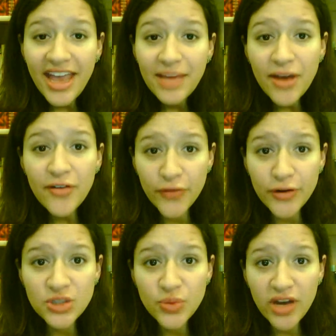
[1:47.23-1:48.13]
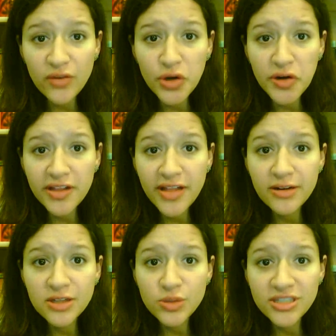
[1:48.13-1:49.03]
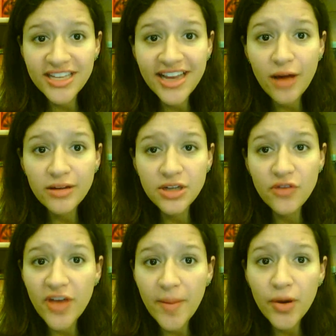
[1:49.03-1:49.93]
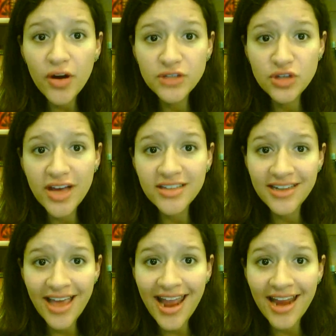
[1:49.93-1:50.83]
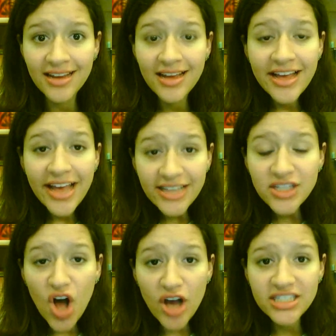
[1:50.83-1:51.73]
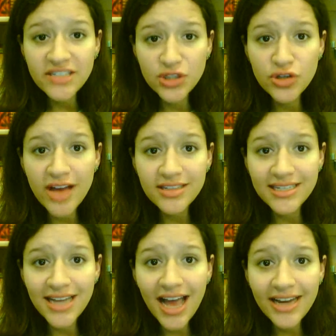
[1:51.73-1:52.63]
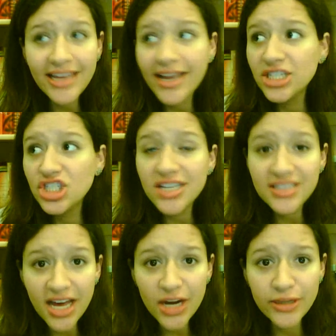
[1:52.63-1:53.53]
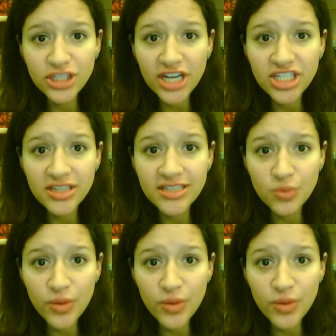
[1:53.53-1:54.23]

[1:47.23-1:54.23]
And my first round of query letters were sent out in November of 2008. It's August of 2009, and I just got a rejection this